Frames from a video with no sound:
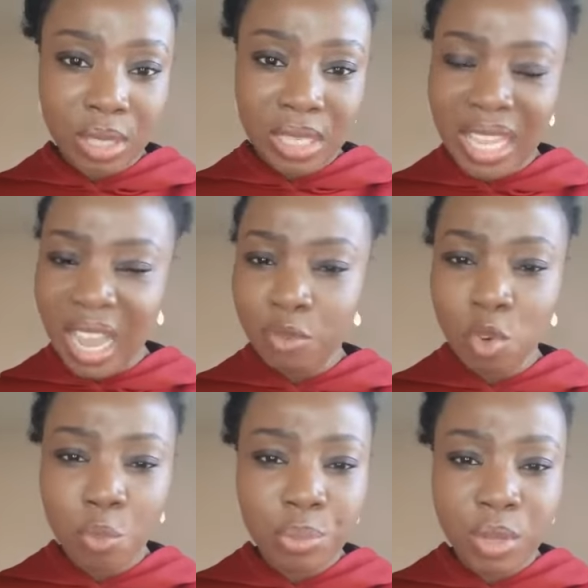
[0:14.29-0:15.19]
they have
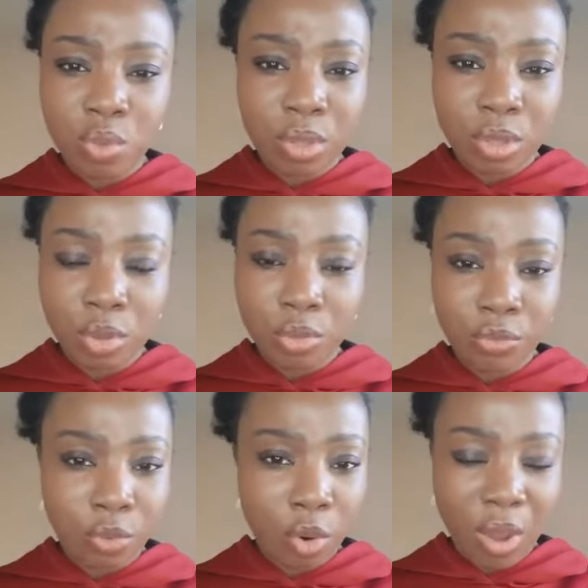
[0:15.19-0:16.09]
not been with you
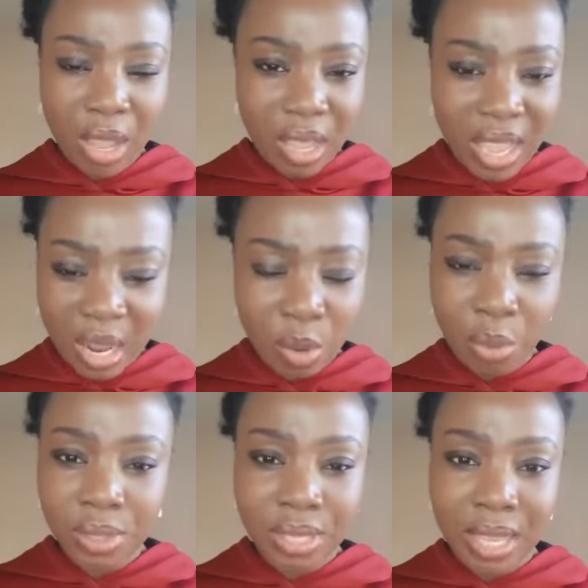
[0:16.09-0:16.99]
for a
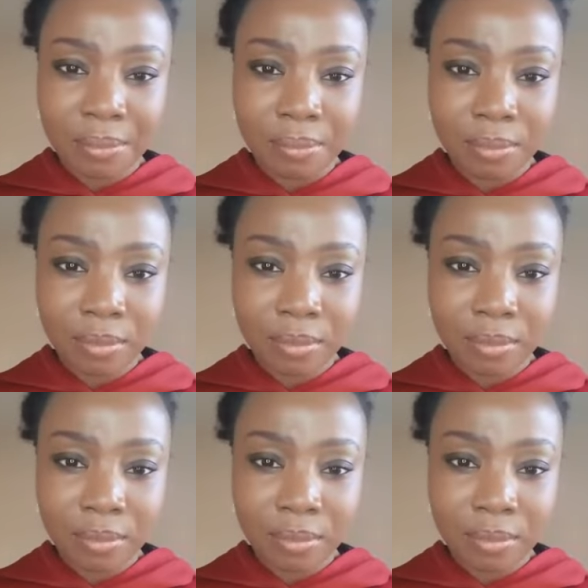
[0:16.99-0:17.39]
long time,